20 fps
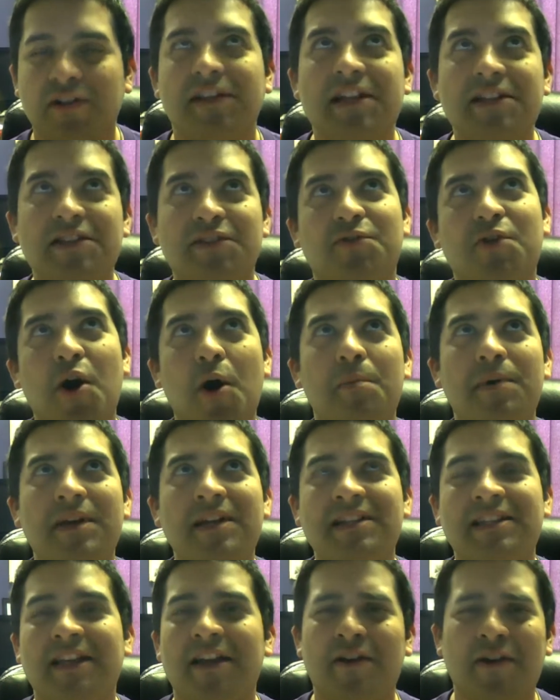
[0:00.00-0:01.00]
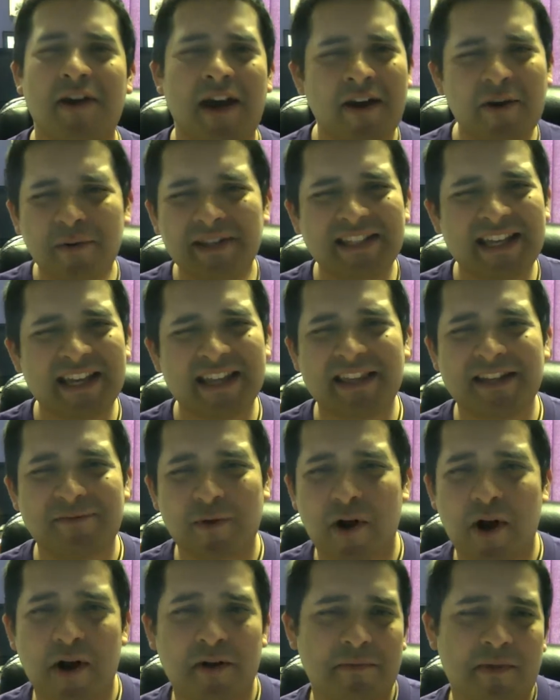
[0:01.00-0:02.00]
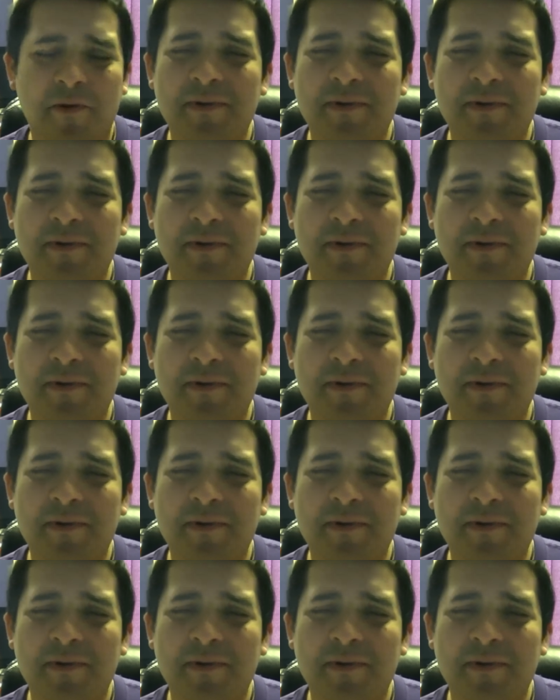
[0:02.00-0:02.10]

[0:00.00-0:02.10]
Let's grow being together. I always get that wrong.